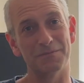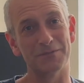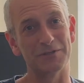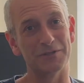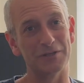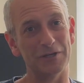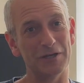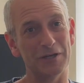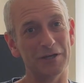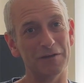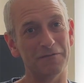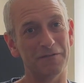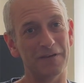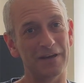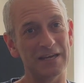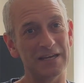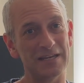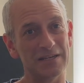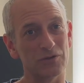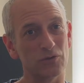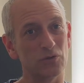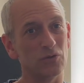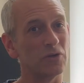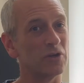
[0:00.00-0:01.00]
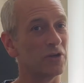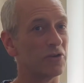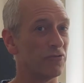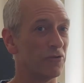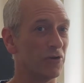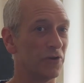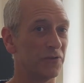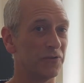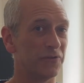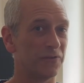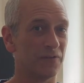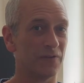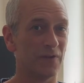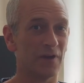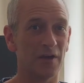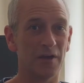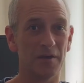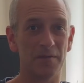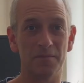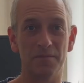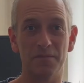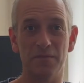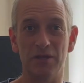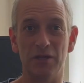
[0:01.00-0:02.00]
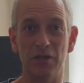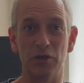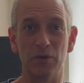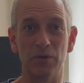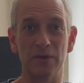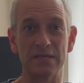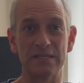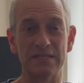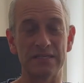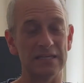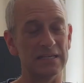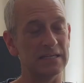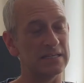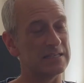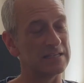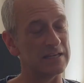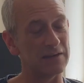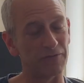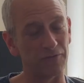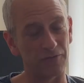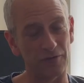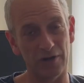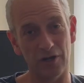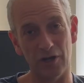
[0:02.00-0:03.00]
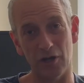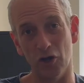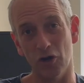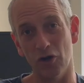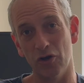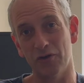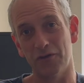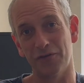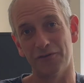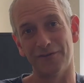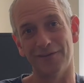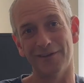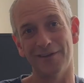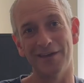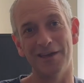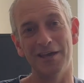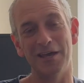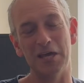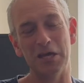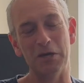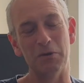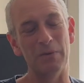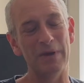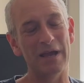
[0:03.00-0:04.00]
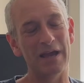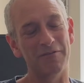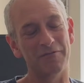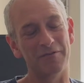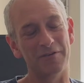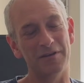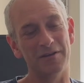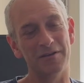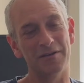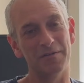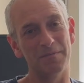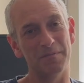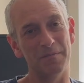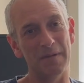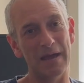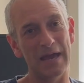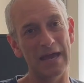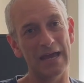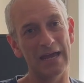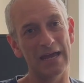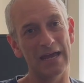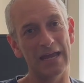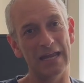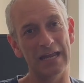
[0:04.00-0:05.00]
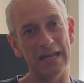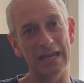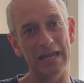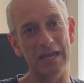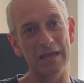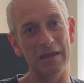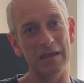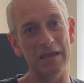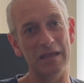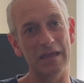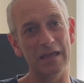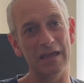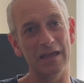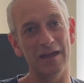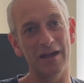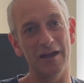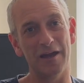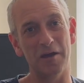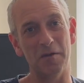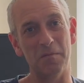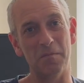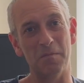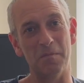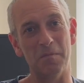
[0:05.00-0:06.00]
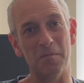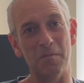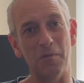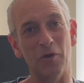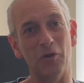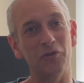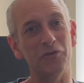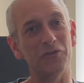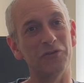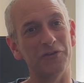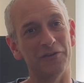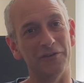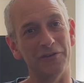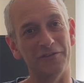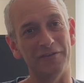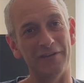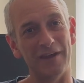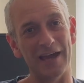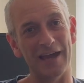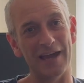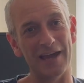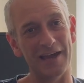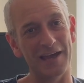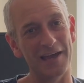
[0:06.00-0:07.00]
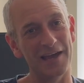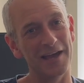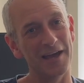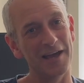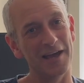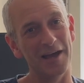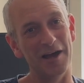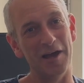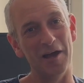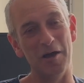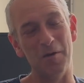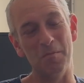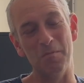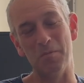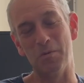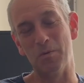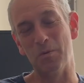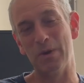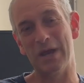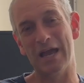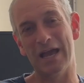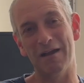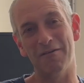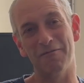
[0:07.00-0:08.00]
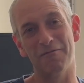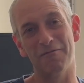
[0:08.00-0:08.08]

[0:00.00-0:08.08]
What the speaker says: surveys all across Uist in different lochs. We haven't met any monsters yet, but we have